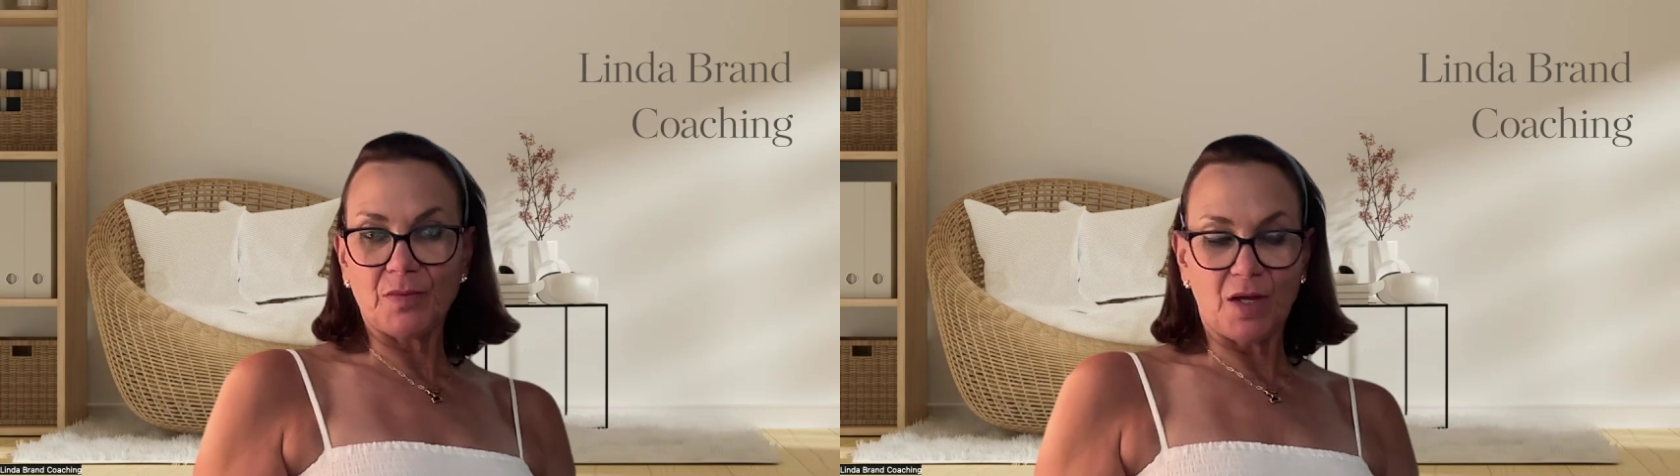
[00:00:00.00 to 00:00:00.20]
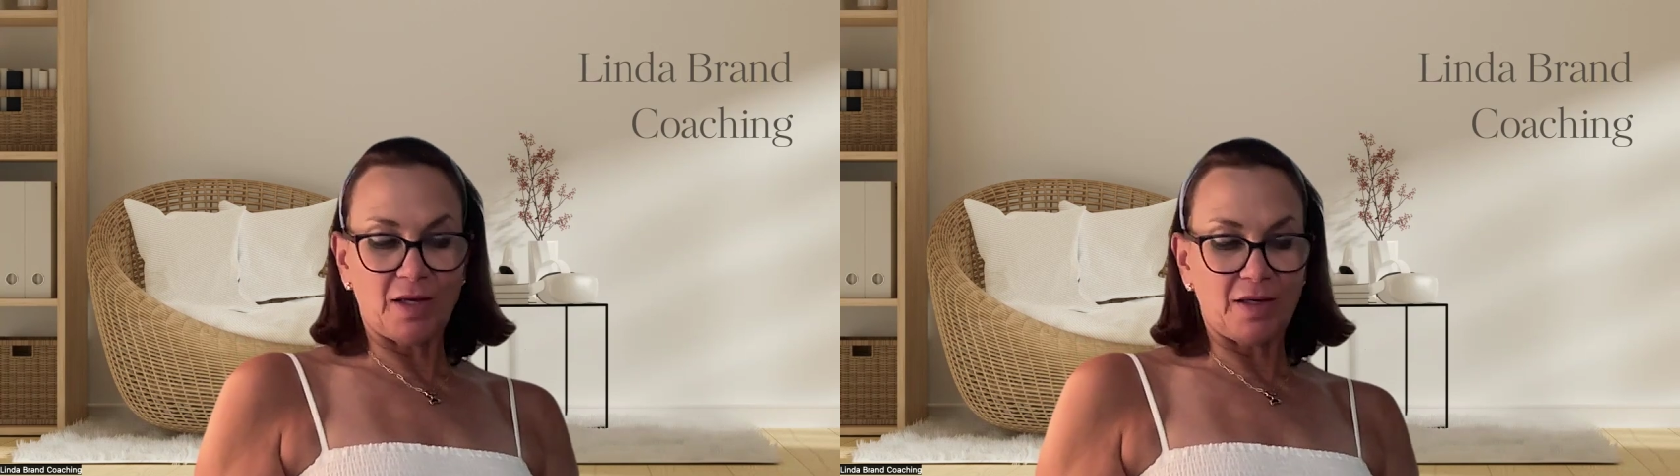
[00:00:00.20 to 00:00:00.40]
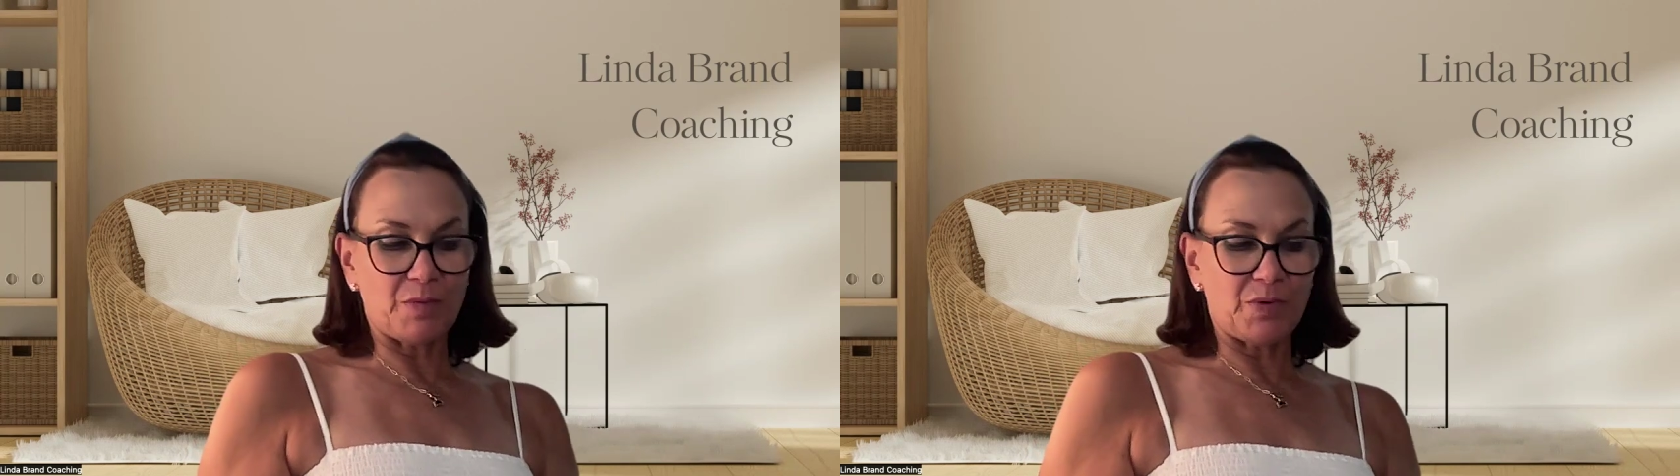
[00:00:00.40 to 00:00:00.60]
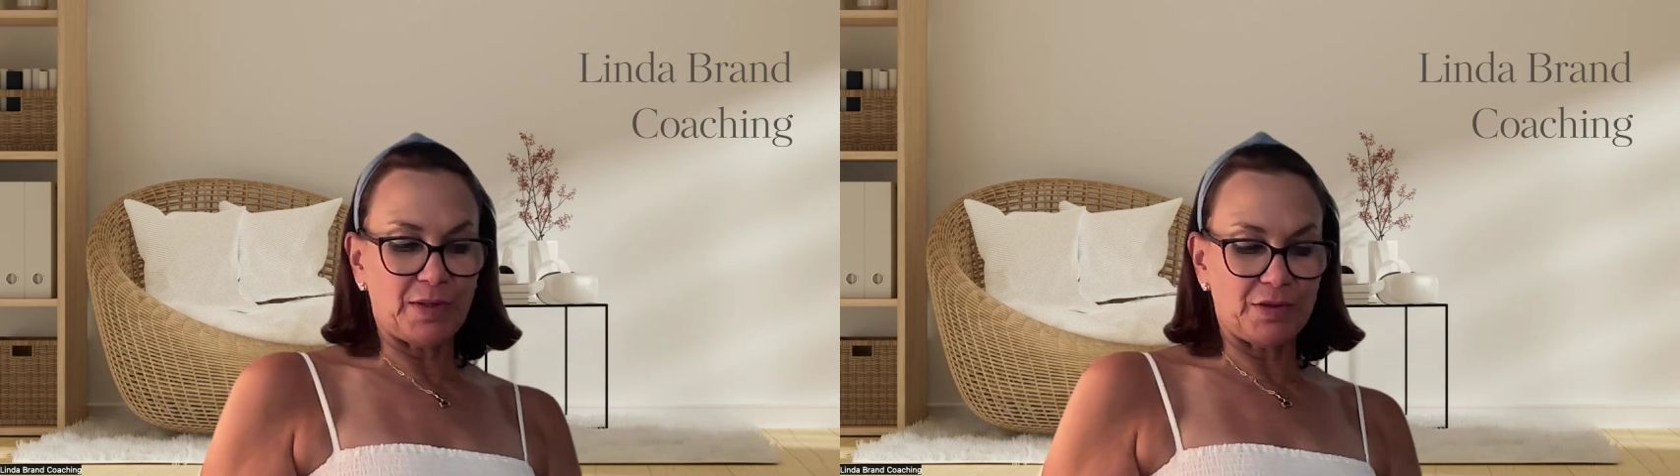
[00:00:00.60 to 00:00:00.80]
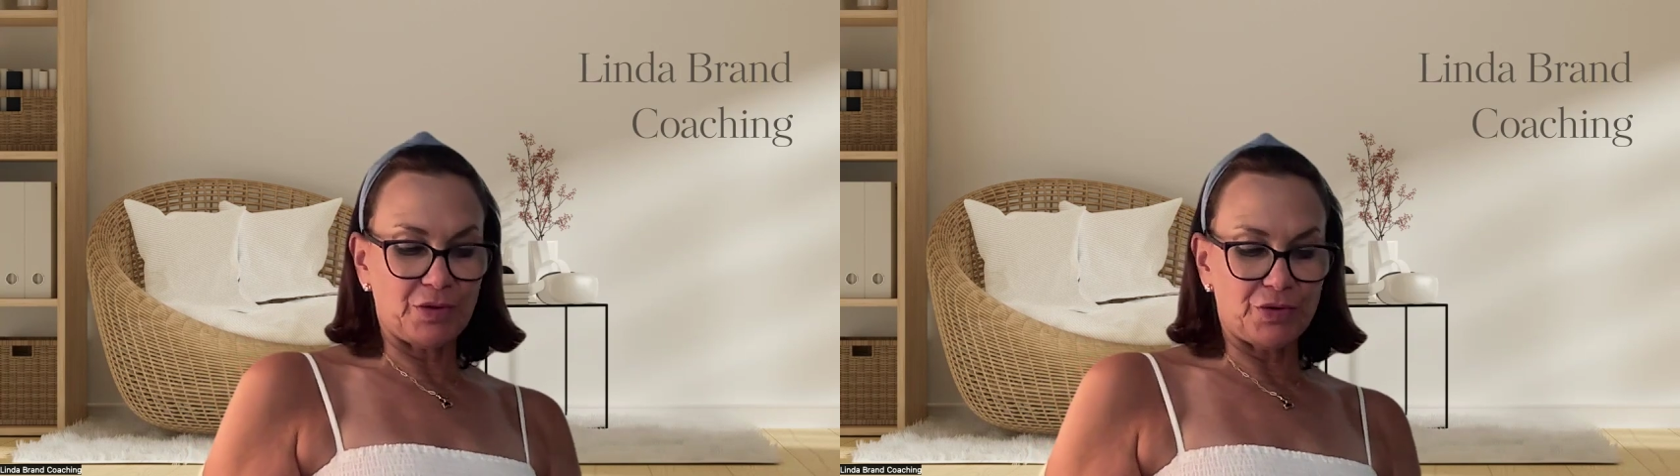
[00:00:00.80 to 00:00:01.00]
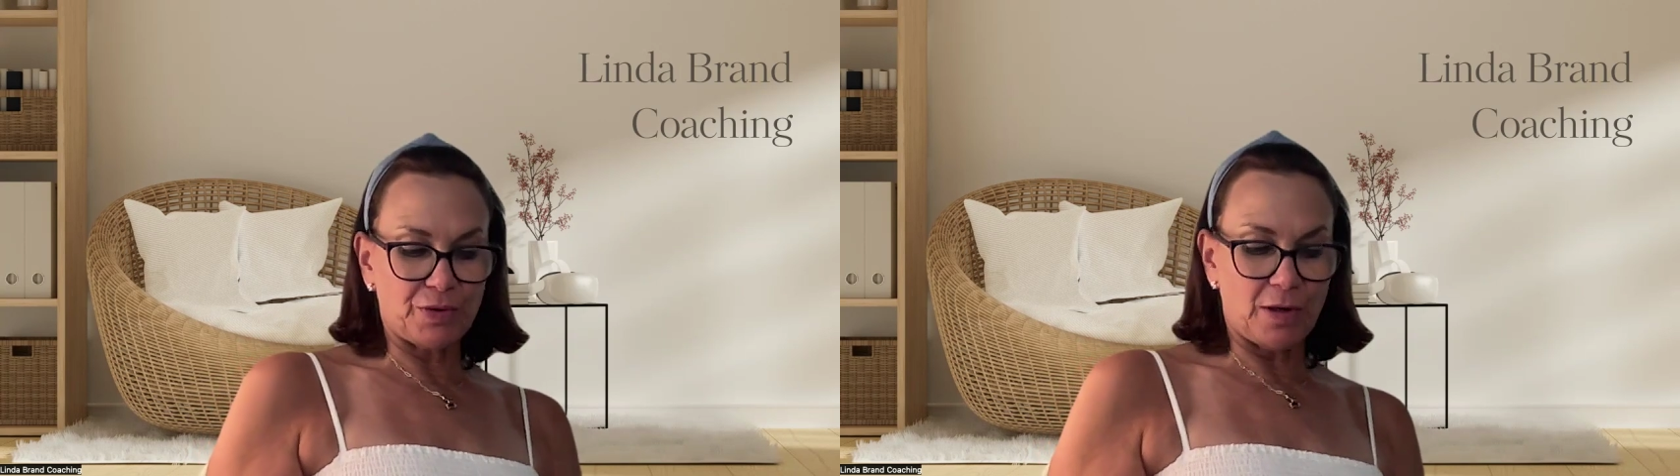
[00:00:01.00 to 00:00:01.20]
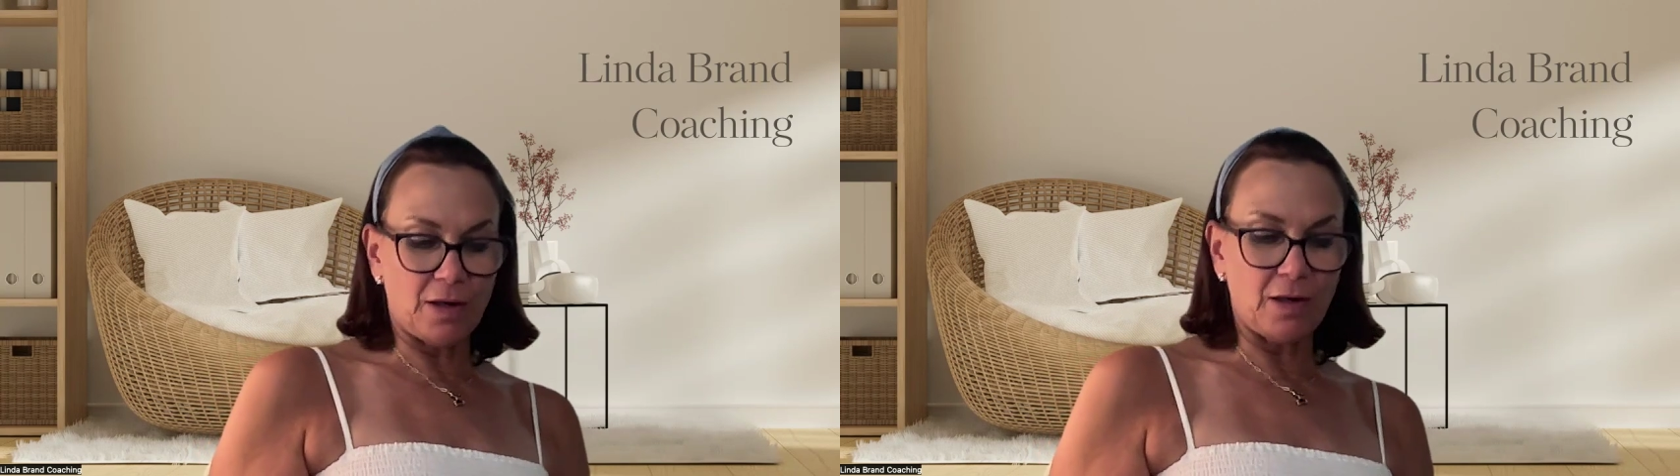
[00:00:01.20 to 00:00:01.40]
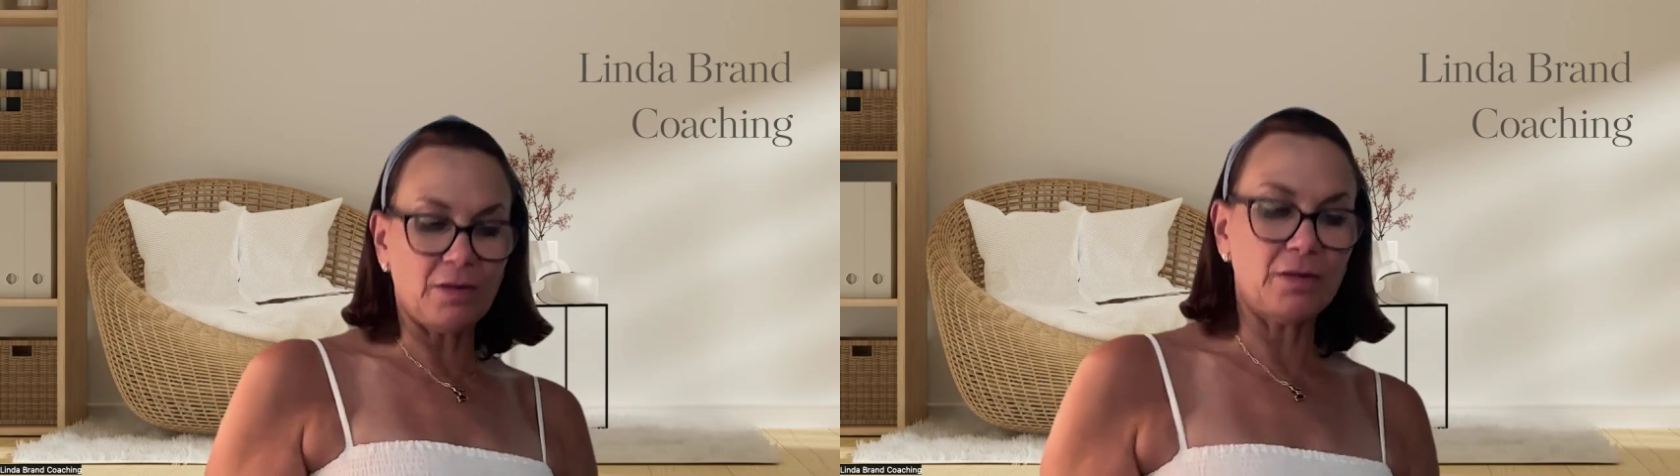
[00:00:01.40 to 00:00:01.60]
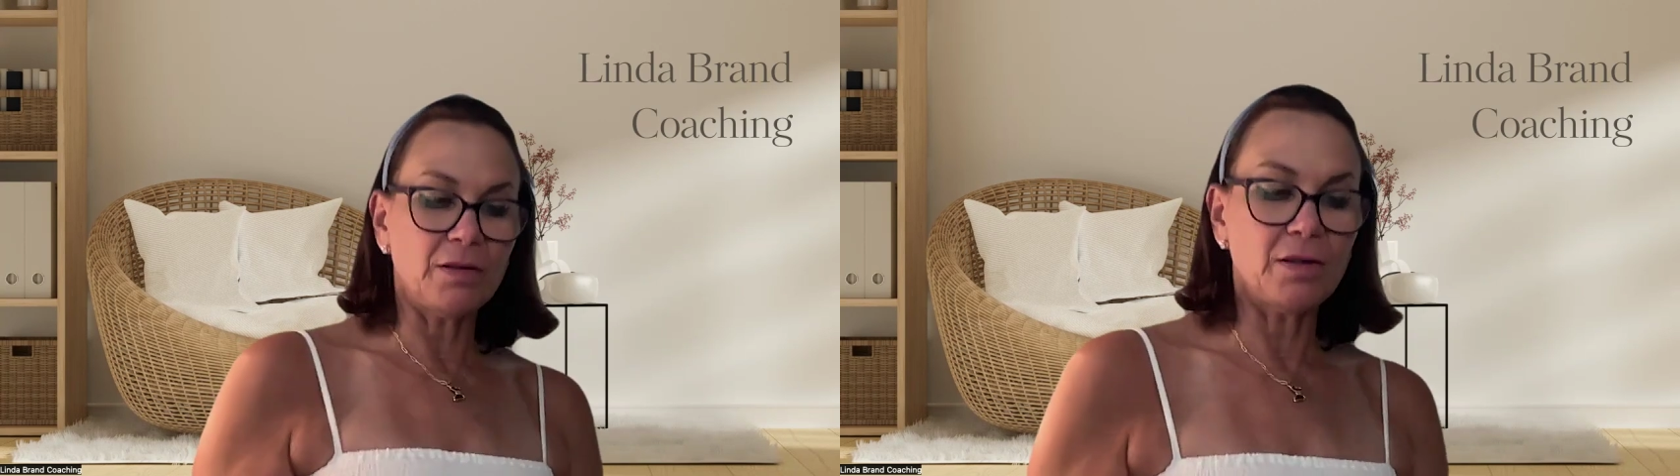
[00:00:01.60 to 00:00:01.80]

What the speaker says: am going to draw